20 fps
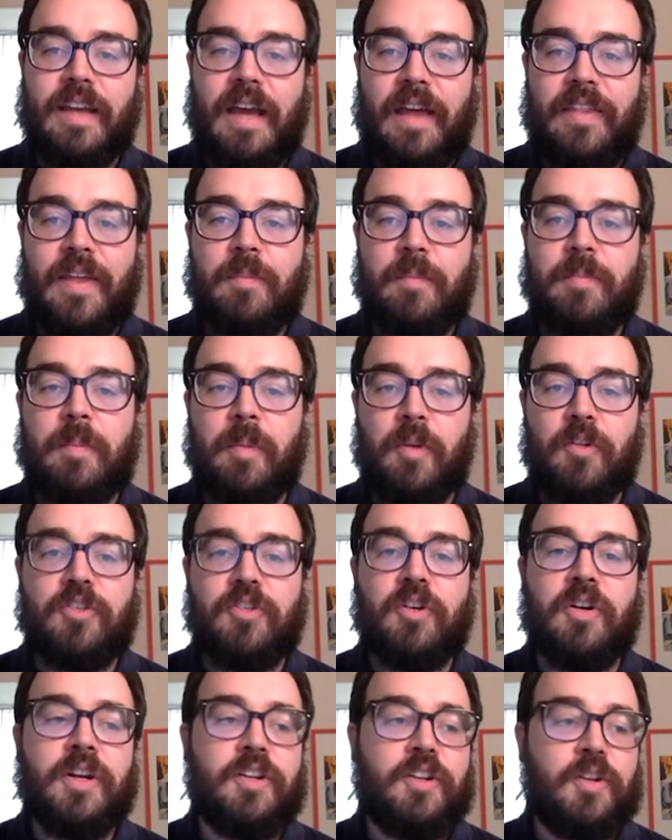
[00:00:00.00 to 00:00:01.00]
And then people
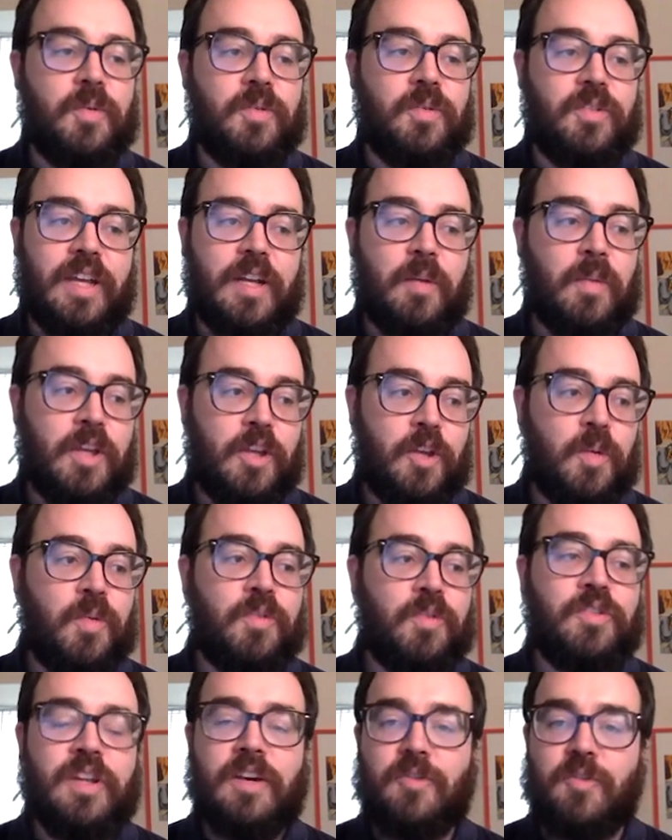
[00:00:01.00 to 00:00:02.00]
started using it. And we
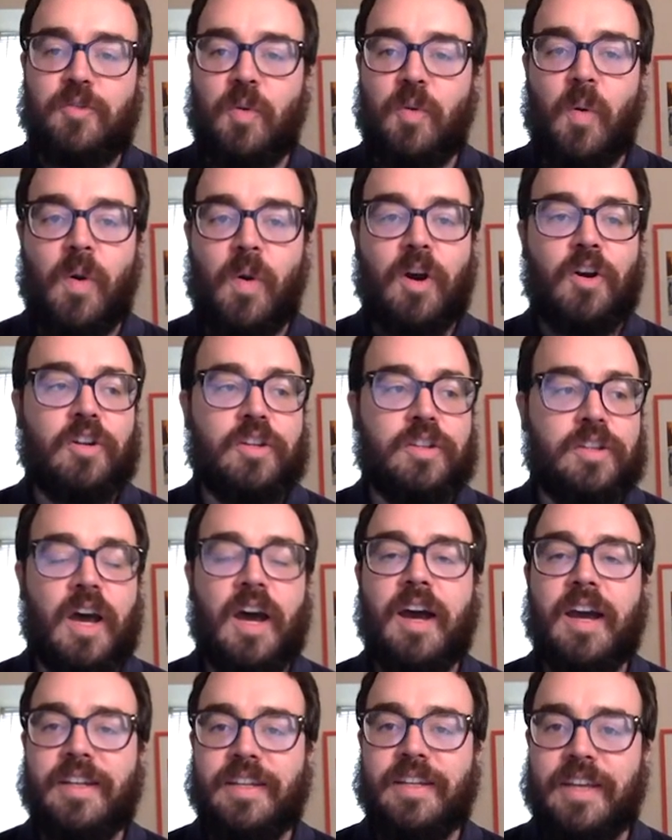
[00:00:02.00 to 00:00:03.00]
used it for
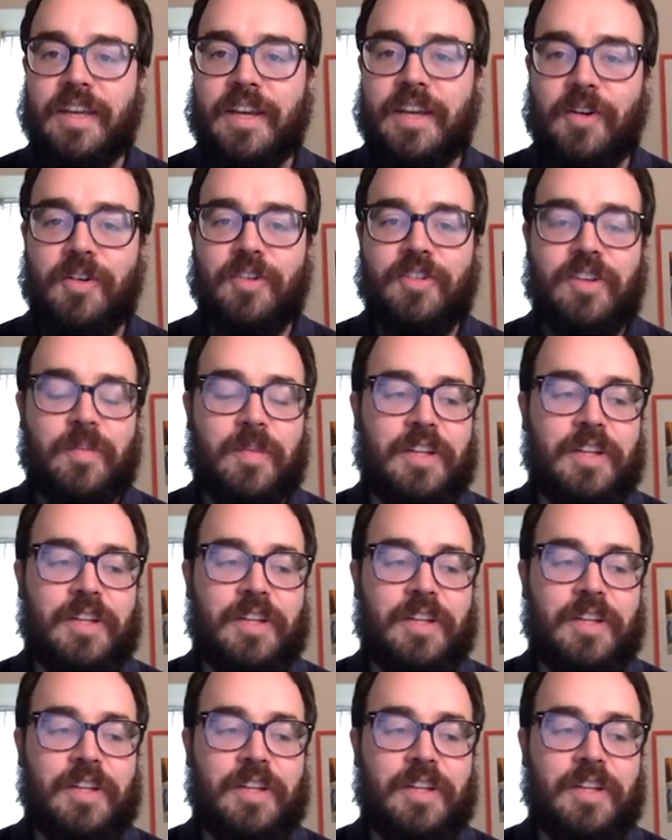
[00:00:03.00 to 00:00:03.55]
nine years,